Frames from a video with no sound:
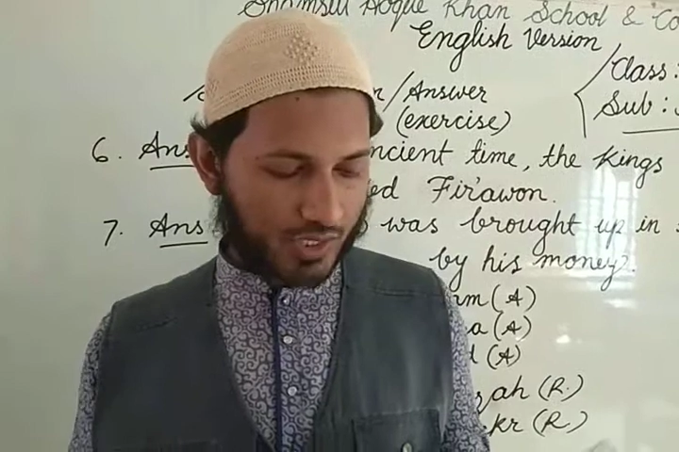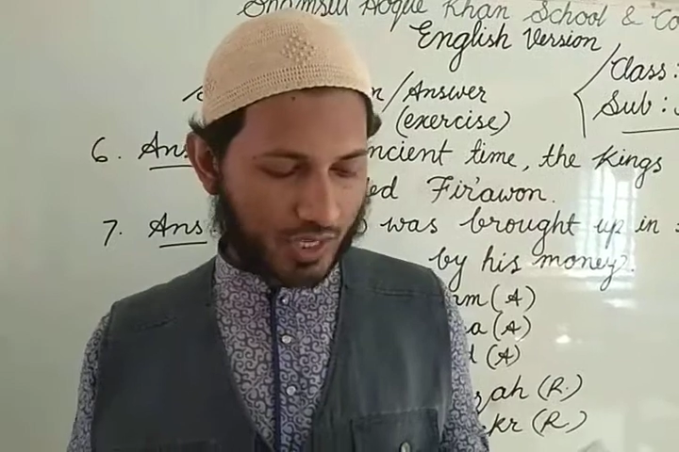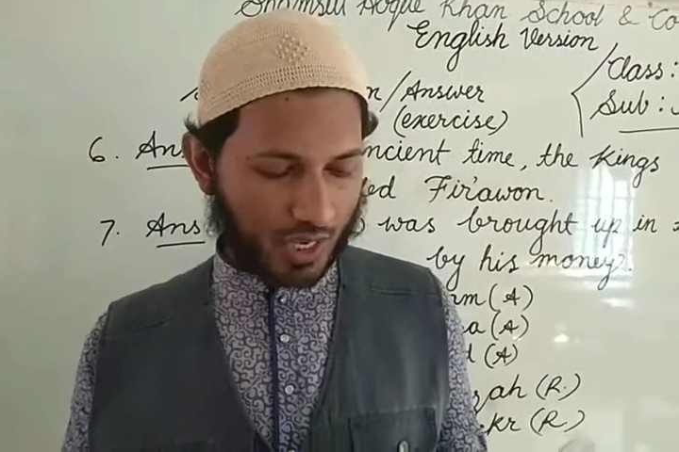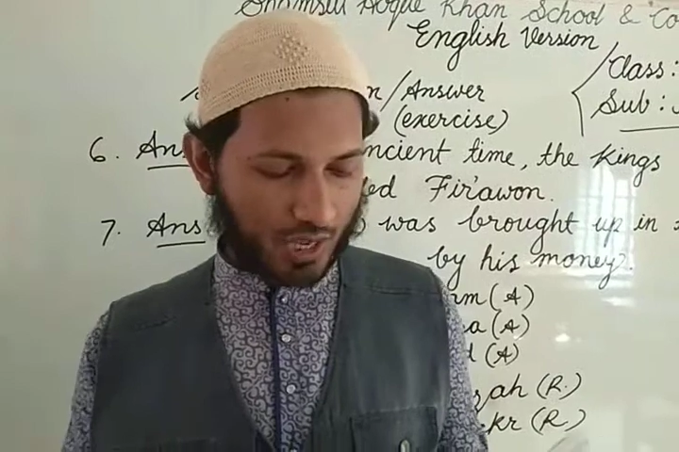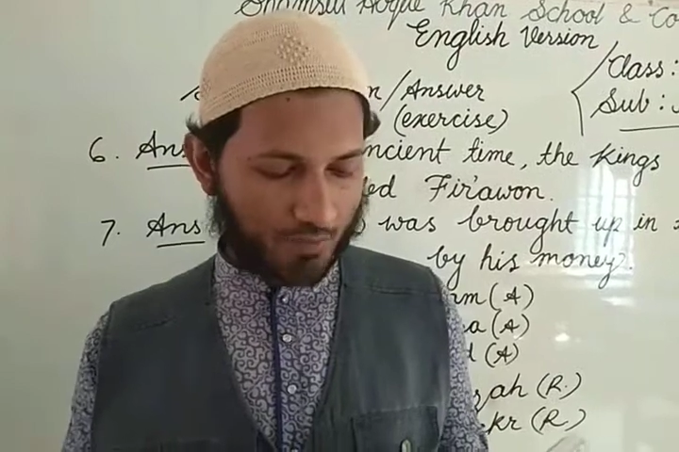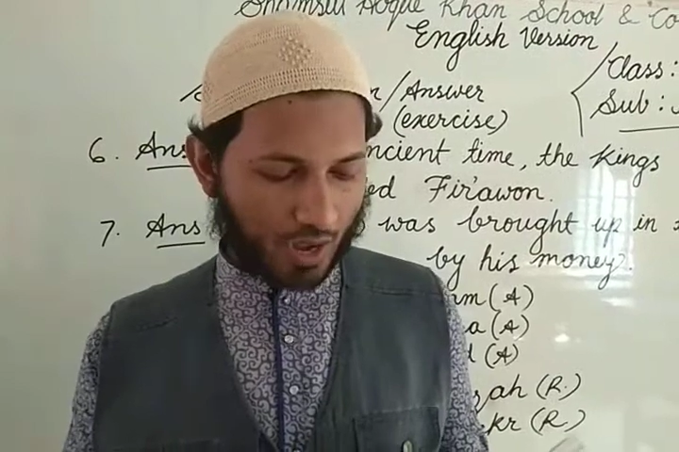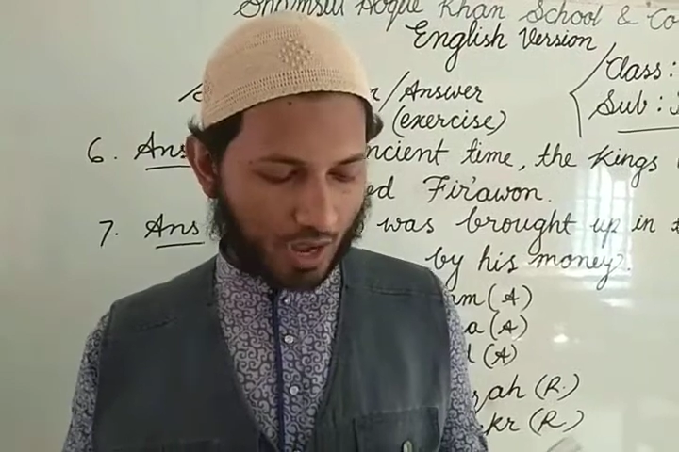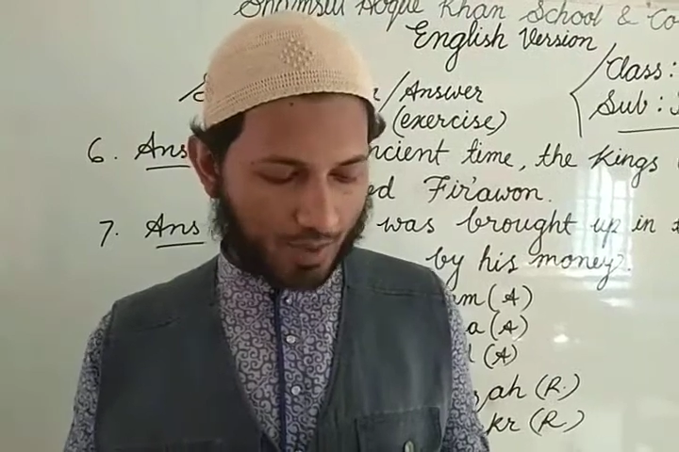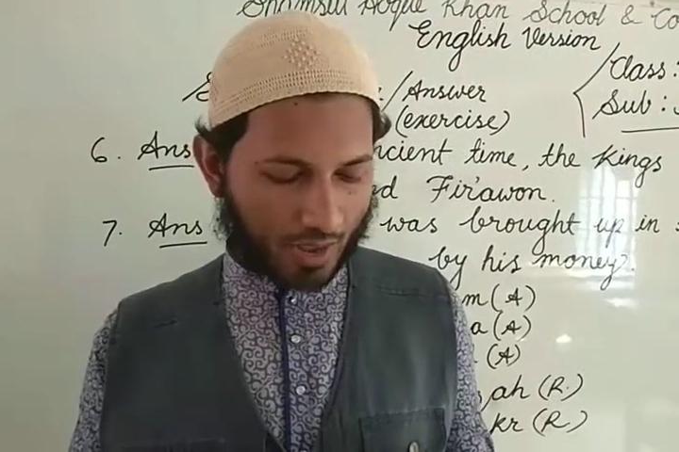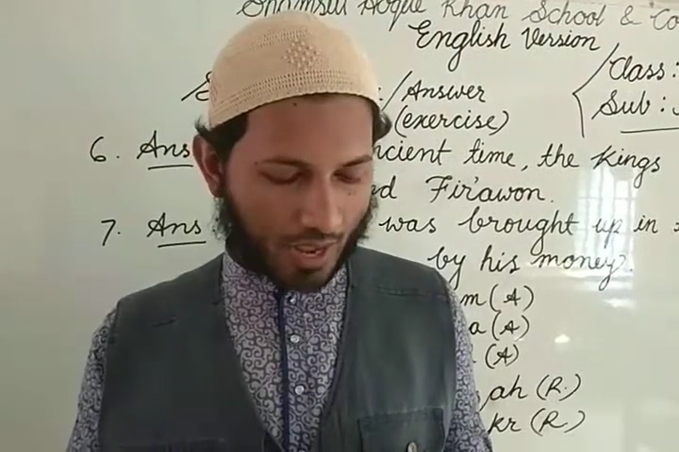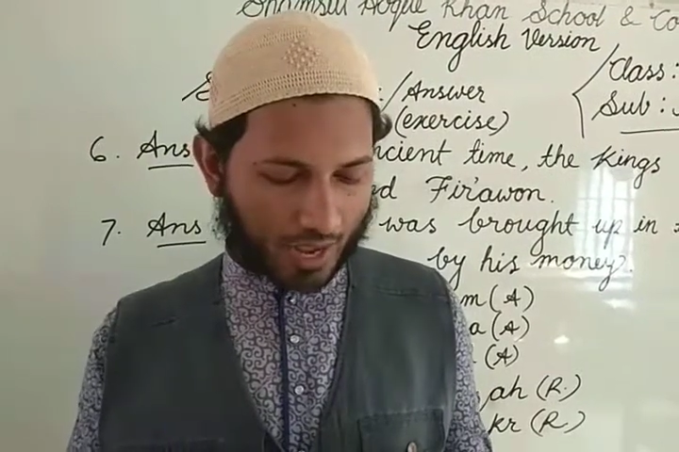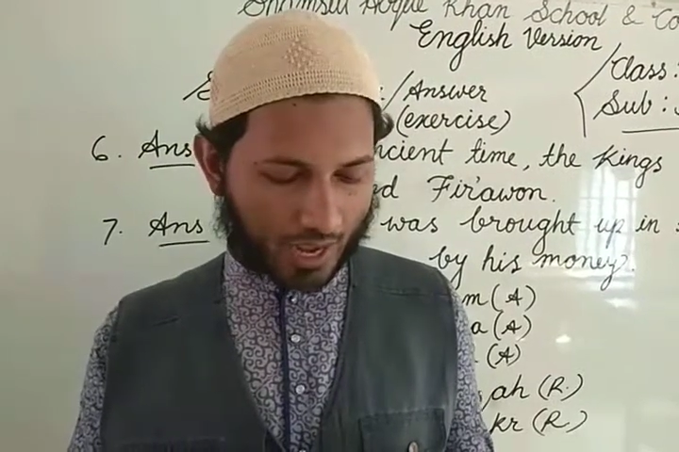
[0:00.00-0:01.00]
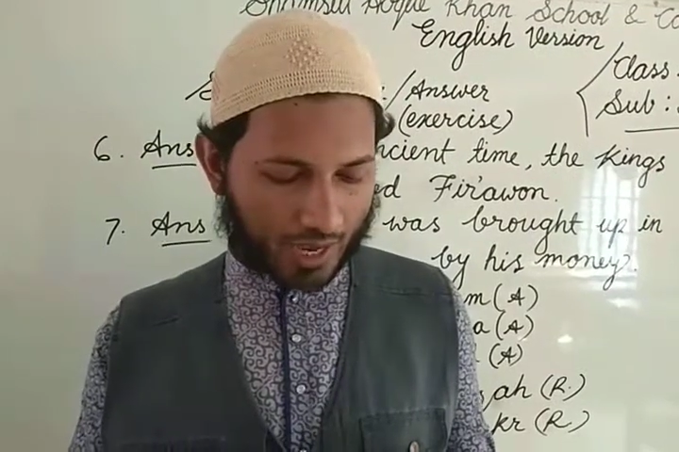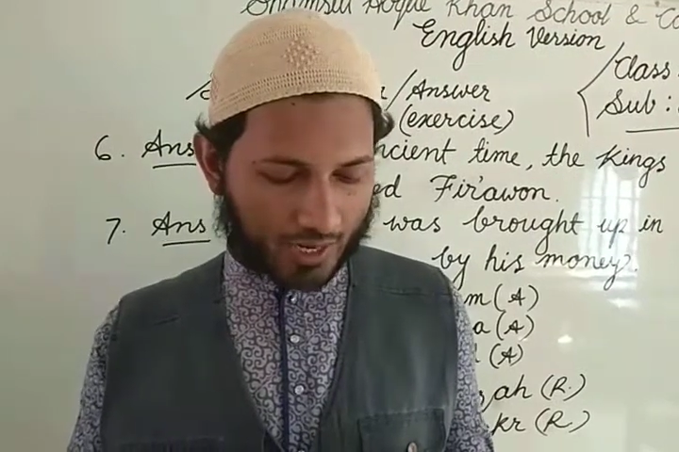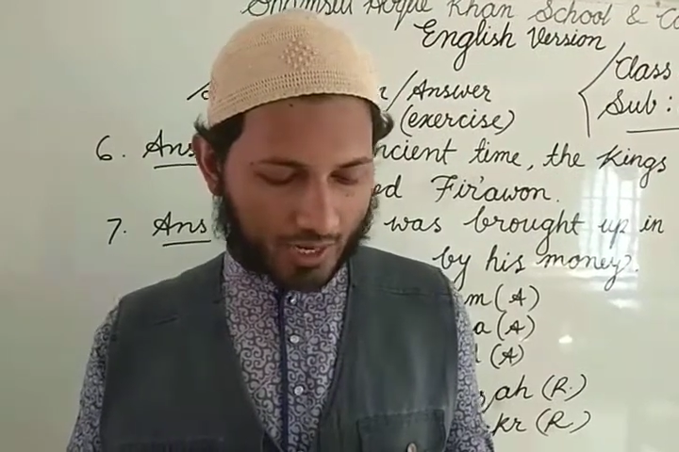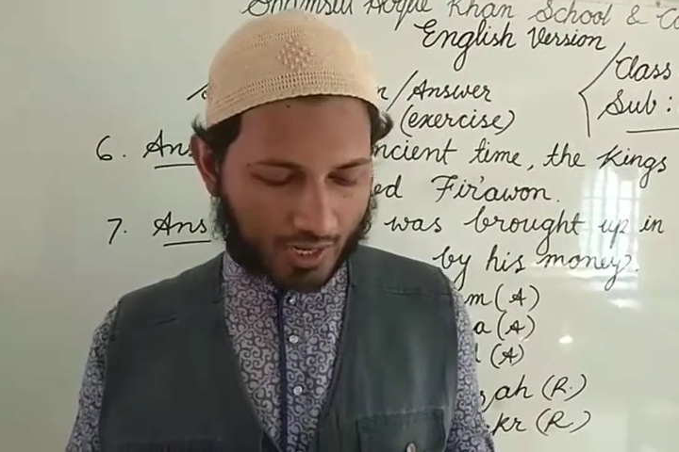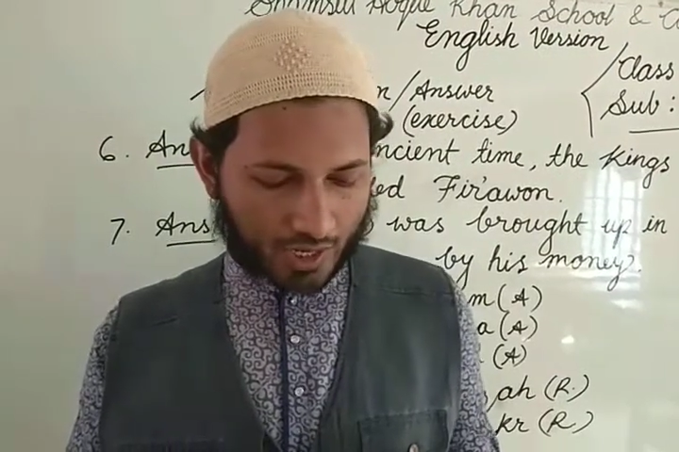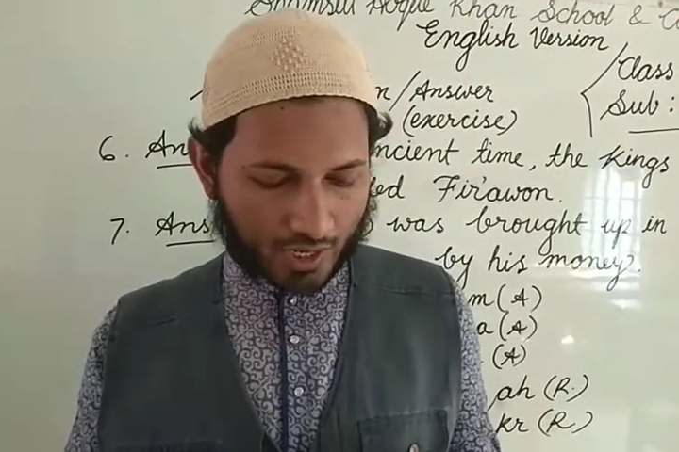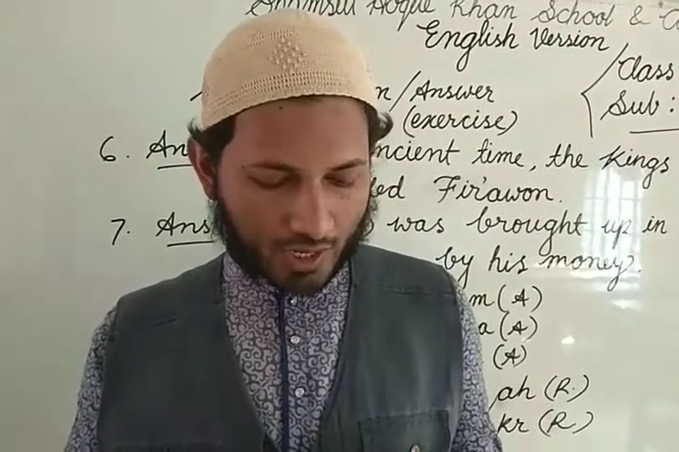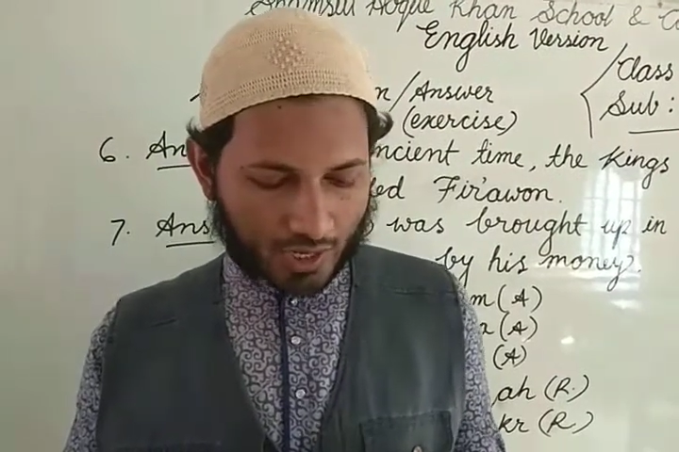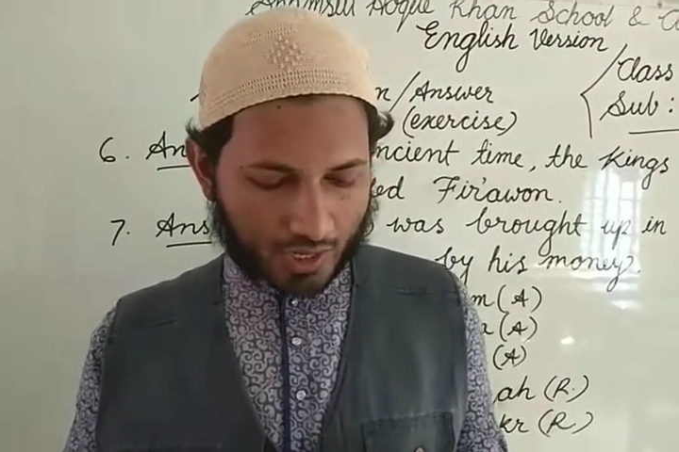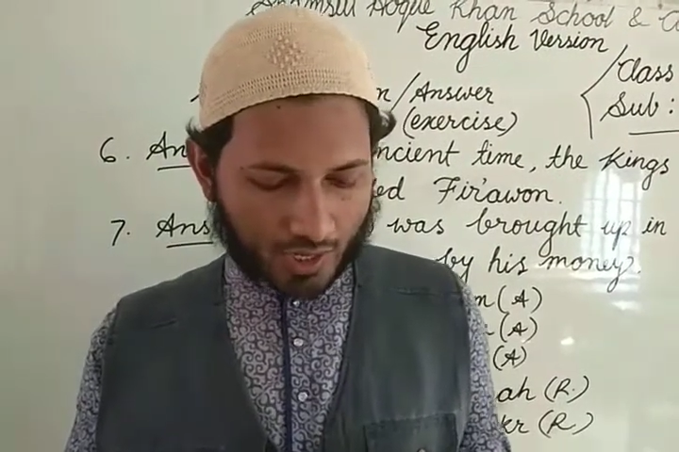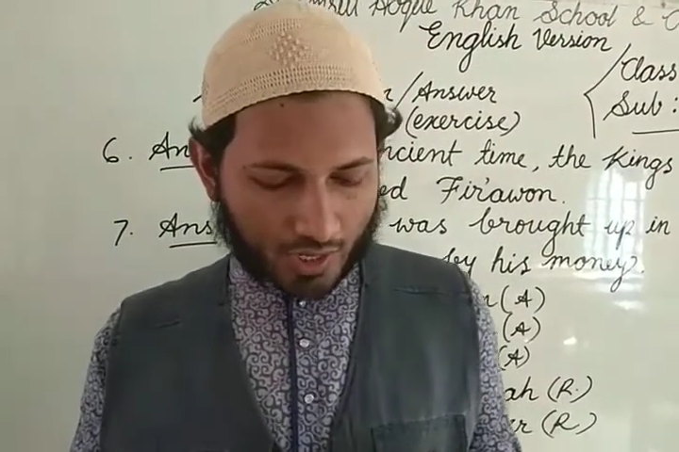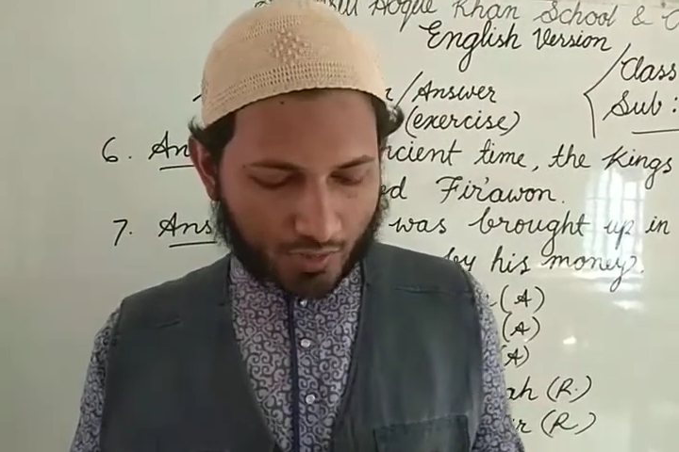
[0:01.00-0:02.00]
the imam and
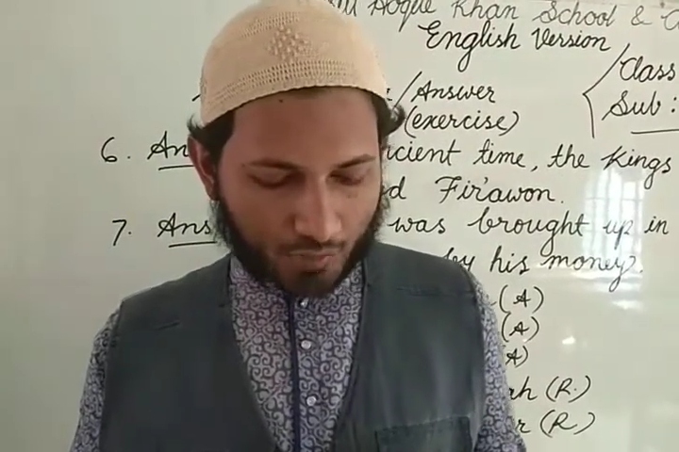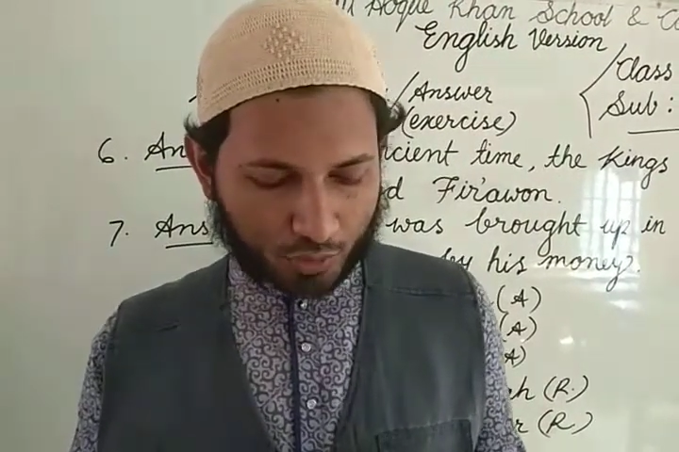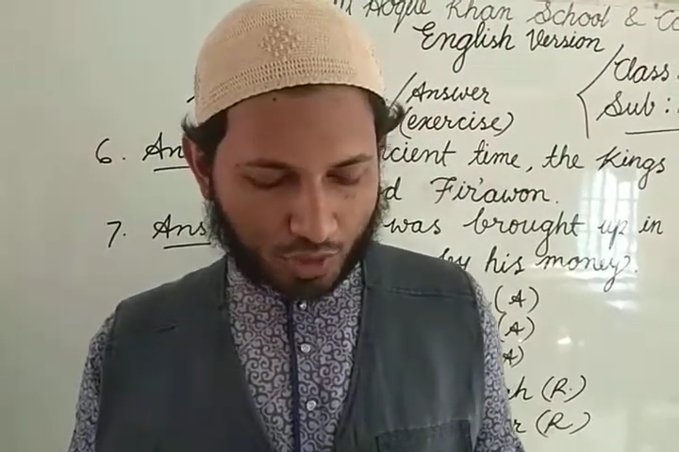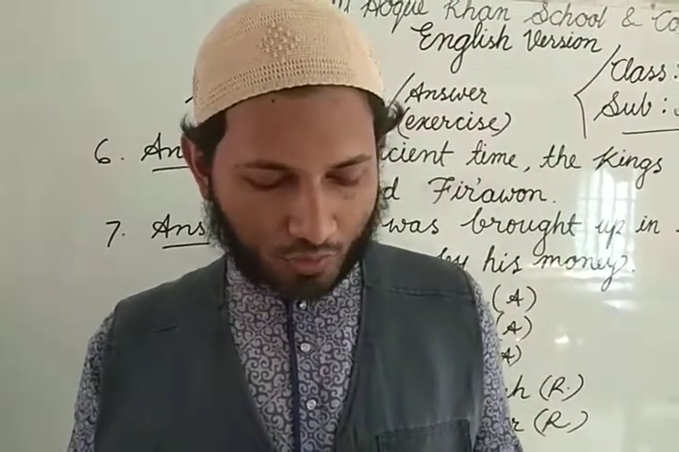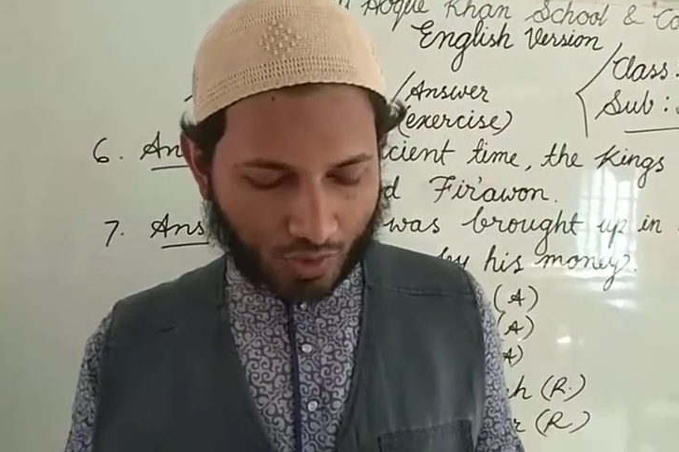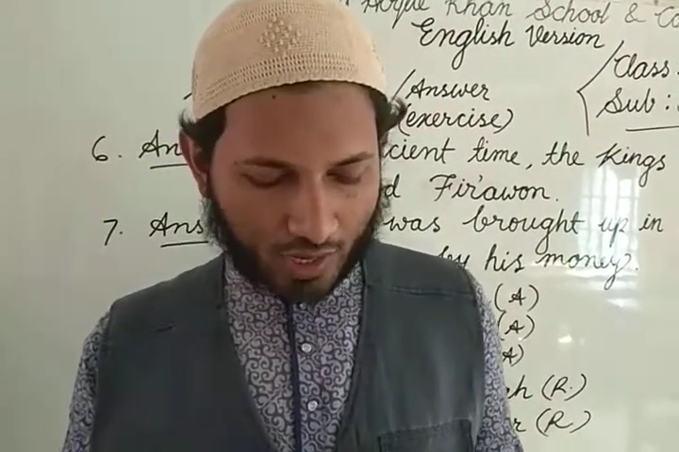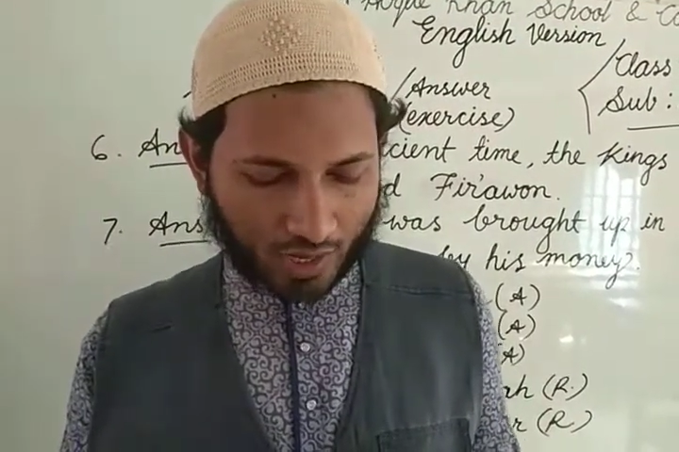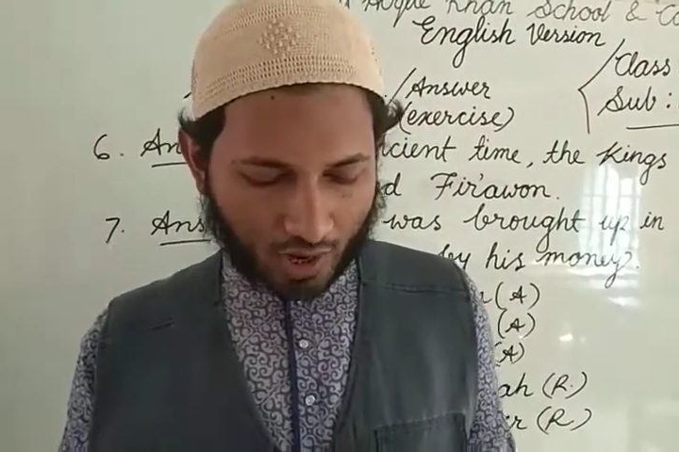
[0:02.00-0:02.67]
mutawali